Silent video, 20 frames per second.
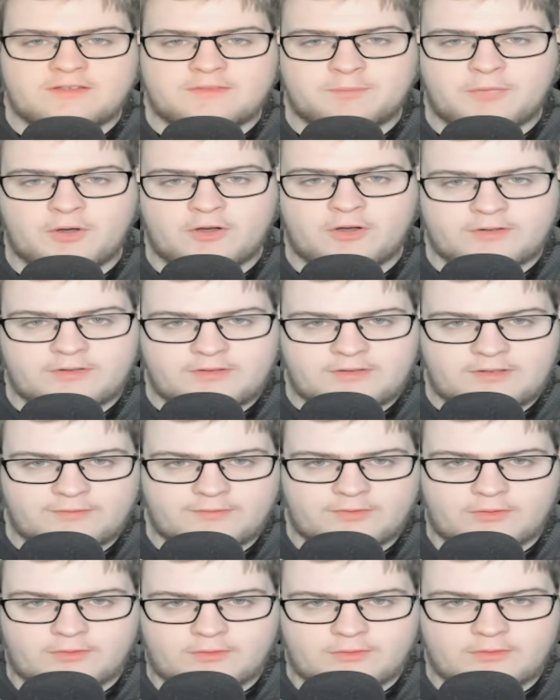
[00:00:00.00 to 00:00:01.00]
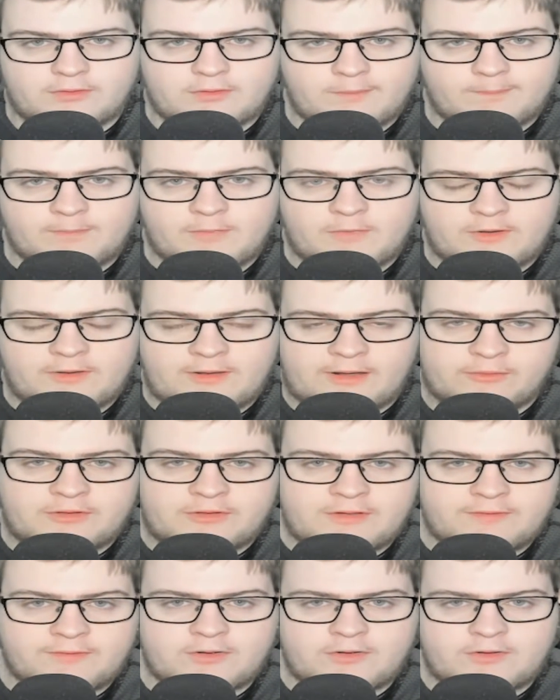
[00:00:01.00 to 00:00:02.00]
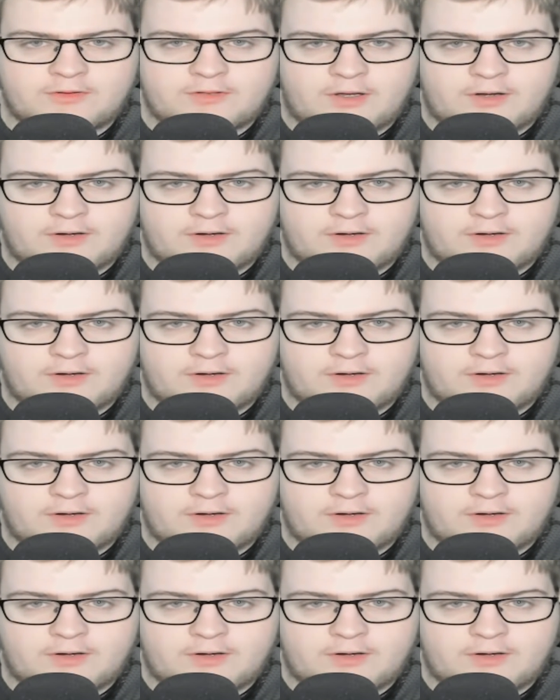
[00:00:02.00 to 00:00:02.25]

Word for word: by dividends. Now, dividends are